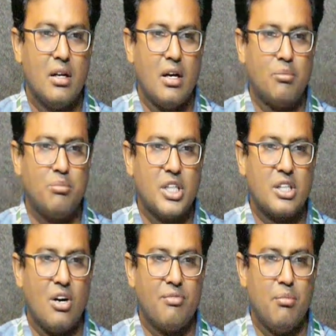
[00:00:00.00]
object
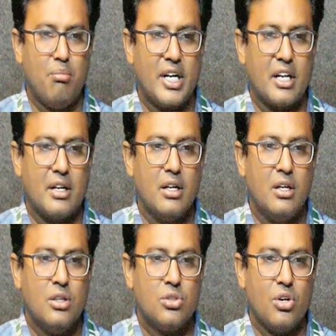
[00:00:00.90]
of the button.
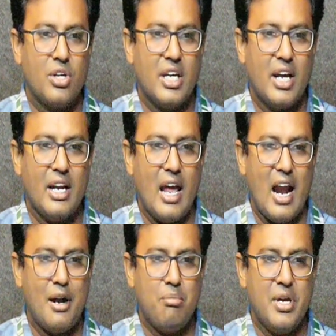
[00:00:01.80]
So here
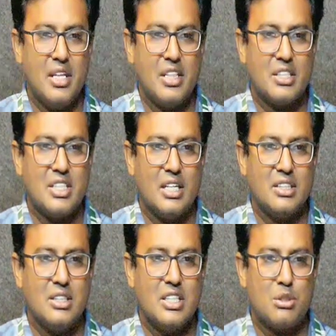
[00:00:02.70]
add b in the
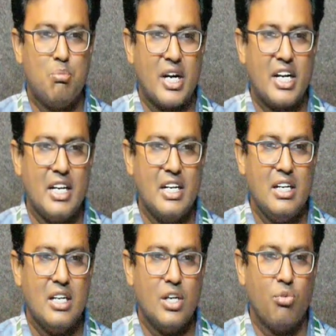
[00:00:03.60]
sense this button
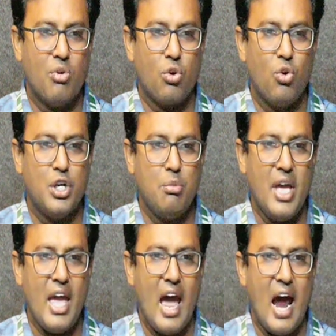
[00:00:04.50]
you are going to
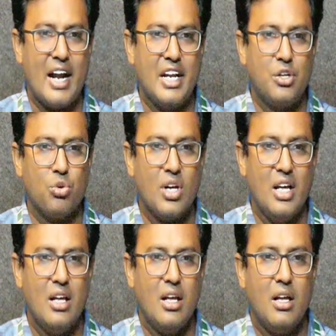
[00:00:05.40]
be adding to the
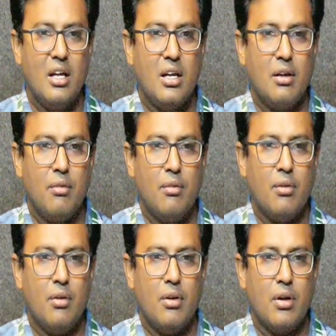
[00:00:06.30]

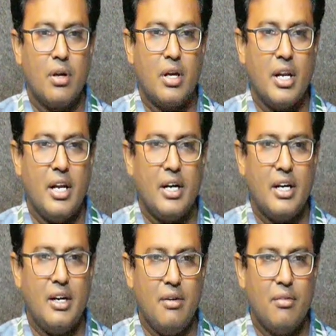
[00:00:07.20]

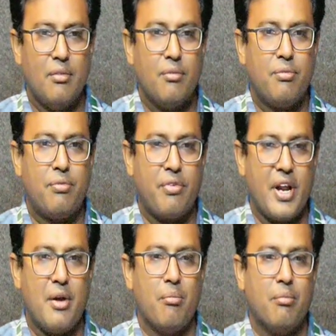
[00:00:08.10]
created
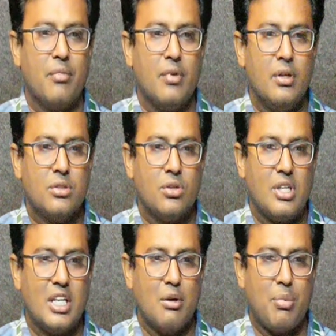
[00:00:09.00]
frame. So
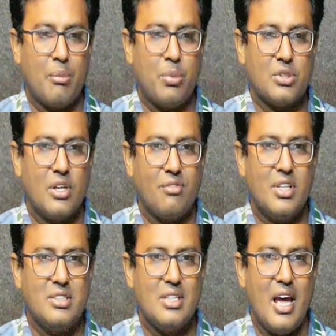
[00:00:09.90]
that is the purpose of
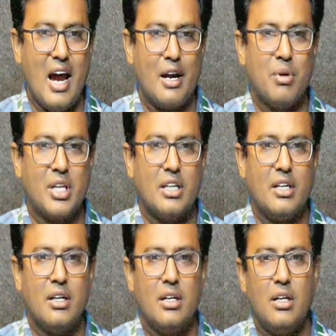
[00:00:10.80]
this add method.
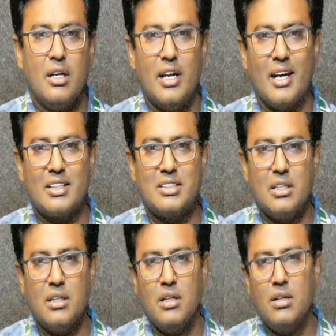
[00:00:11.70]
Next
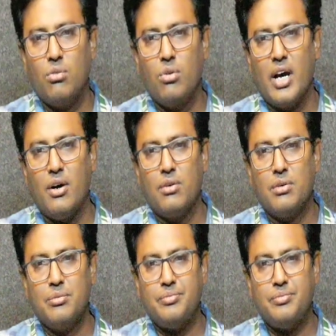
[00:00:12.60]
we are